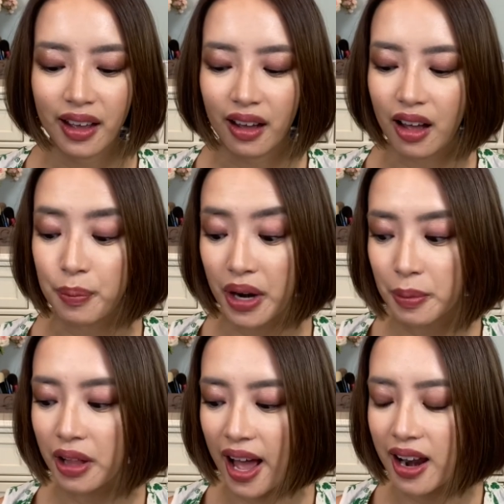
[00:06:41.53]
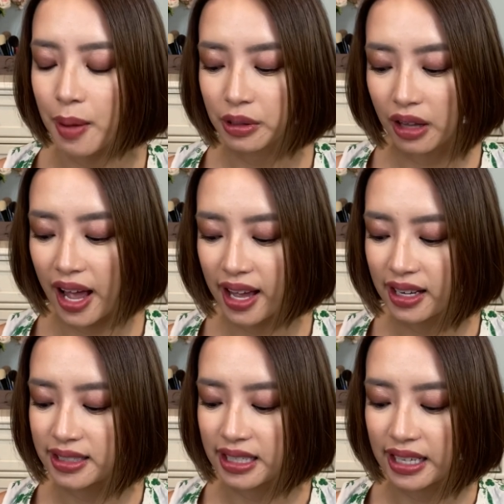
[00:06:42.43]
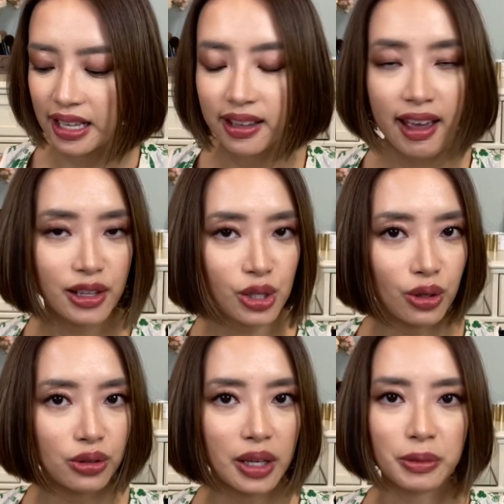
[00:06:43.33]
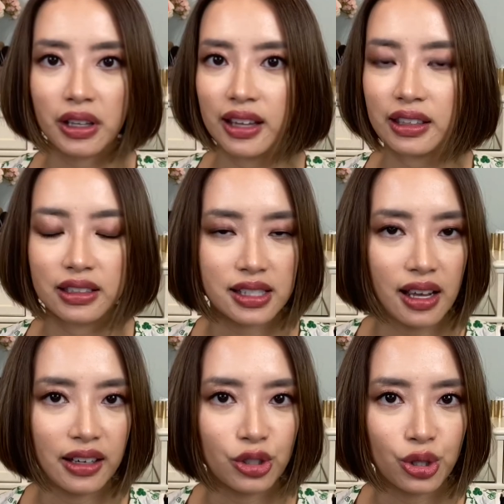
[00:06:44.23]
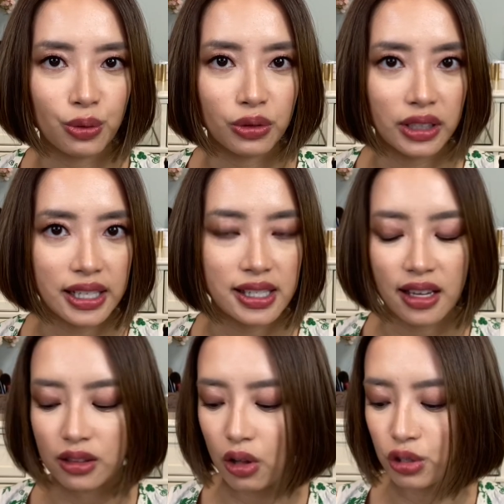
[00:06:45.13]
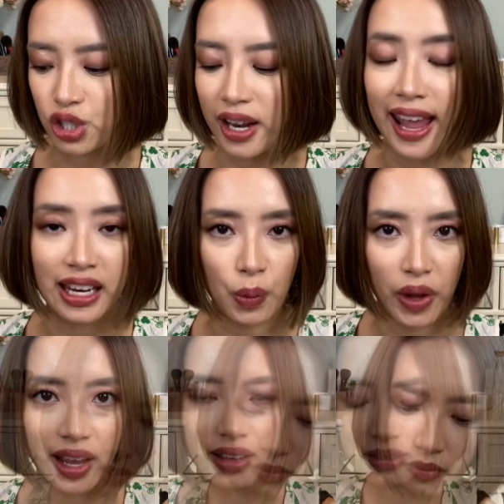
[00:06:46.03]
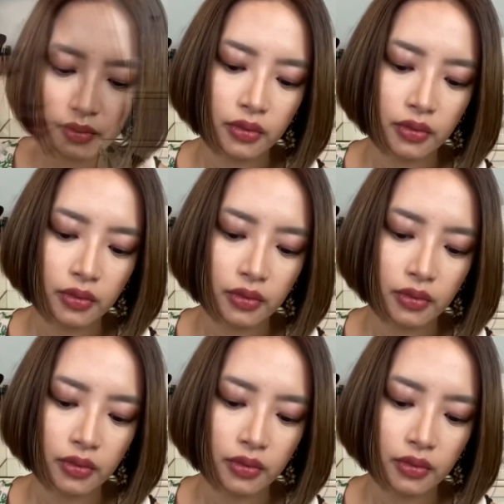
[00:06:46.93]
Uh, but I'm glad. I'm glad it didn't get canceled. I'm glad they decided to release it, launch it anyway.